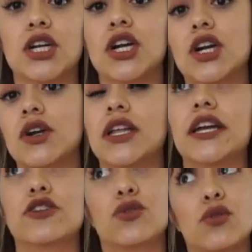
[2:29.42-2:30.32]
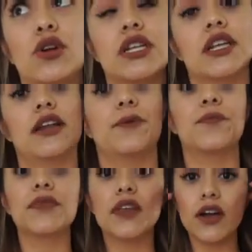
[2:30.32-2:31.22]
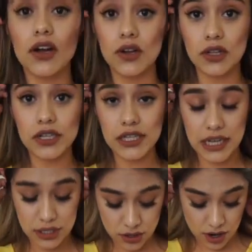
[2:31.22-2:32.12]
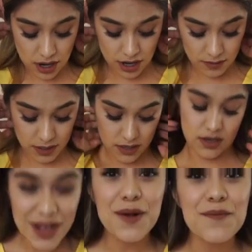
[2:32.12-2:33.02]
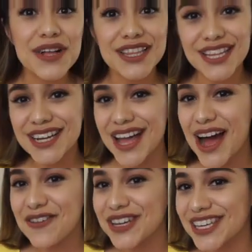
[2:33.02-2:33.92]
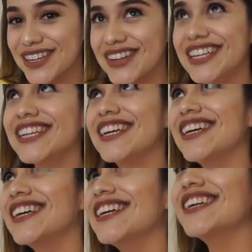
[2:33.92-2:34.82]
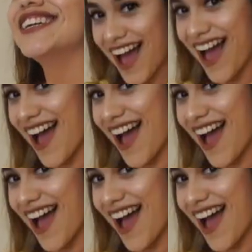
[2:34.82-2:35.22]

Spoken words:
skirt or like shorts, then it'll look less cropped. But look how cute it is.